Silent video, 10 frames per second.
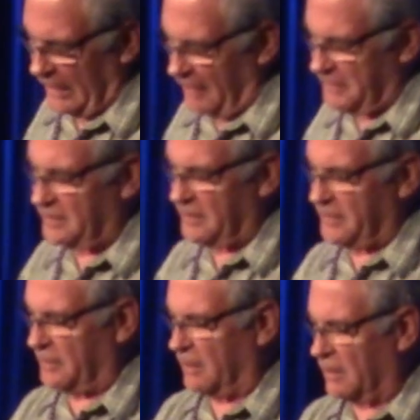obviously,
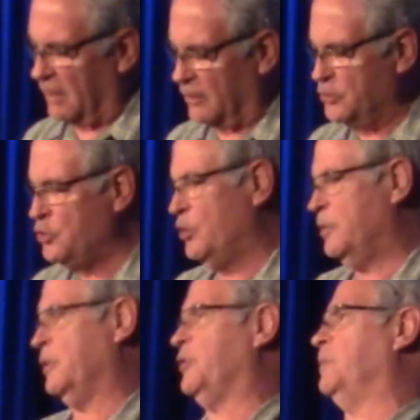there are, are,
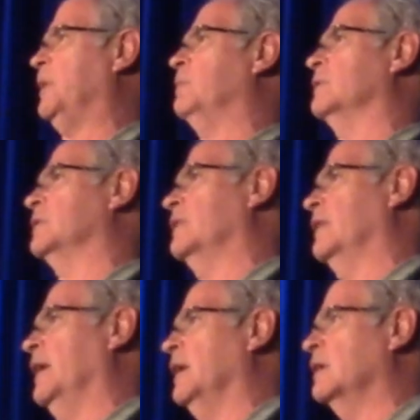numerous people to
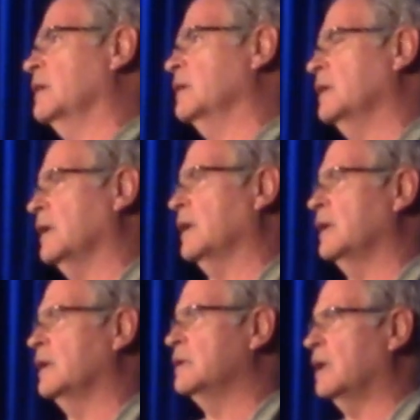thank,
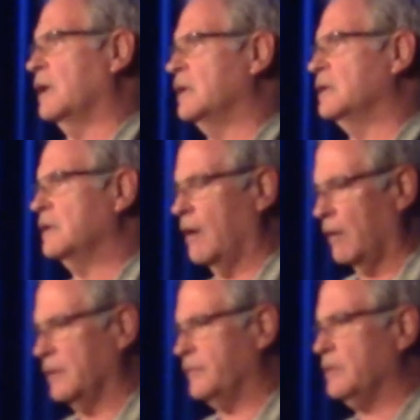and, and
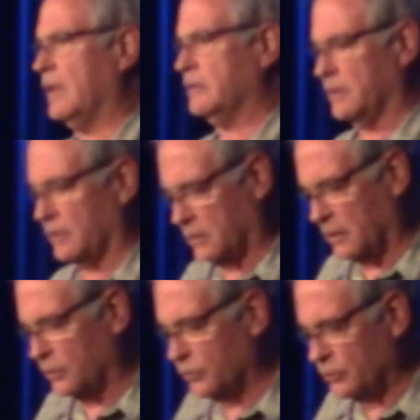all of you out there
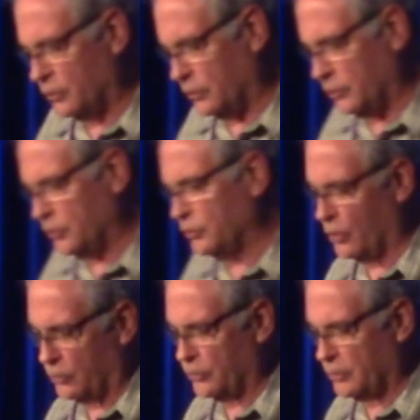who you
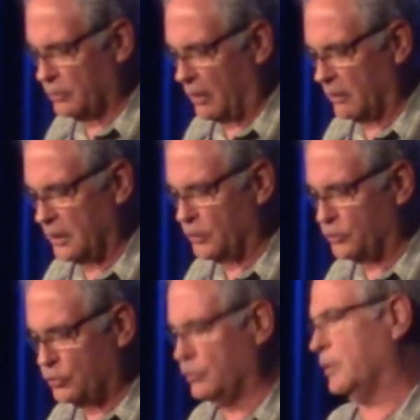know who you are, and I
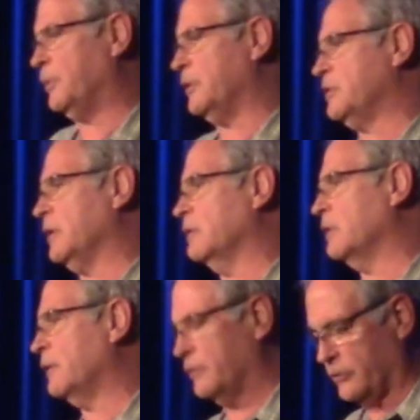do appreciate
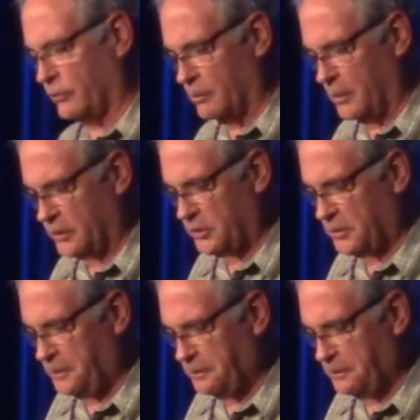your efforts so much.